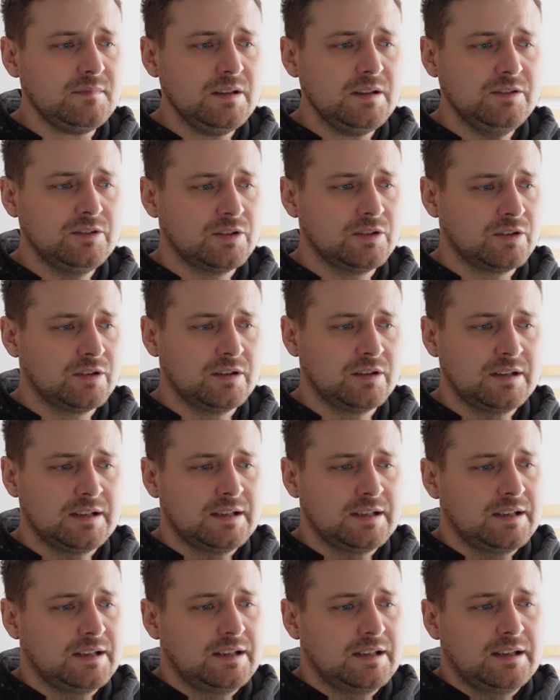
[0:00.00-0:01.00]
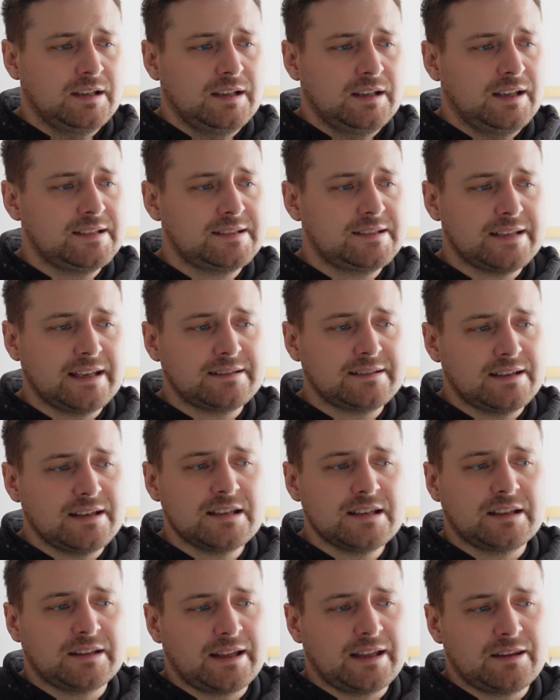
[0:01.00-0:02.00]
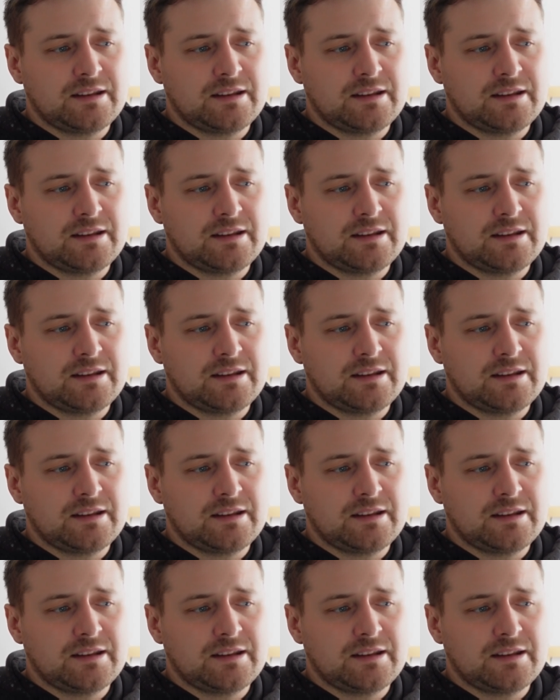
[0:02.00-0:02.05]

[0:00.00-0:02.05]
You know, he says here that, like,